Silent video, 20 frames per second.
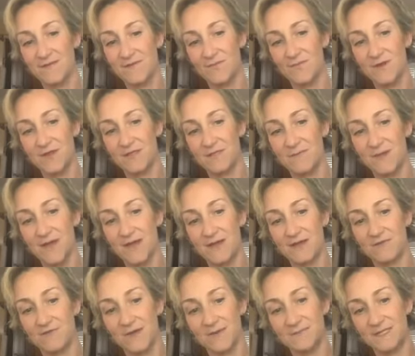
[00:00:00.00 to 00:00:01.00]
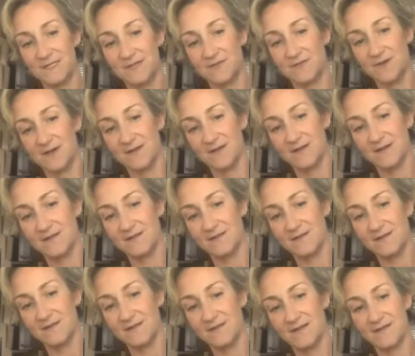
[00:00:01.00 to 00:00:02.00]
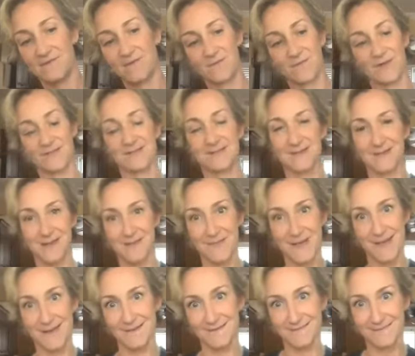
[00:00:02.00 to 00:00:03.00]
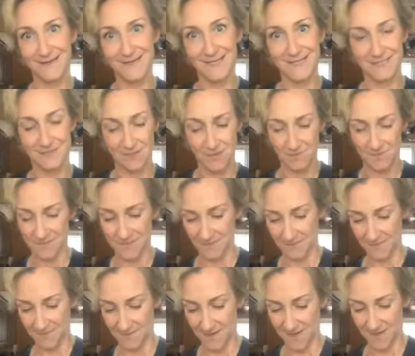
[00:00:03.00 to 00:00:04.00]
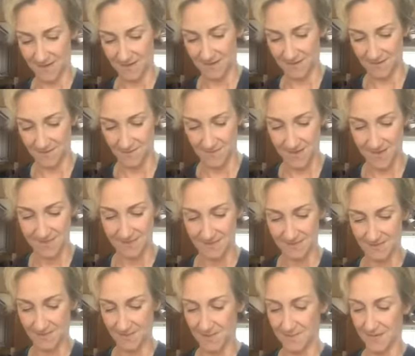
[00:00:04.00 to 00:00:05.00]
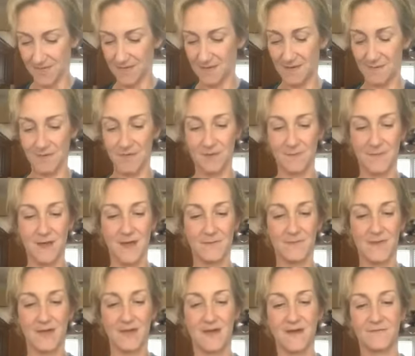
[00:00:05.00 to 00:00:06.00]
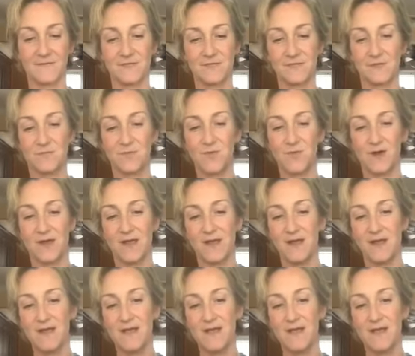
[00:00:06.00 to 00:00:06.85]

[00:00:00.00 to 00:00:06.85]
with my grapeseed oil. If it wants to come out, I just opened up the bottle. I don't know why it's not coming out. I'm gonna pop that off and just pour it.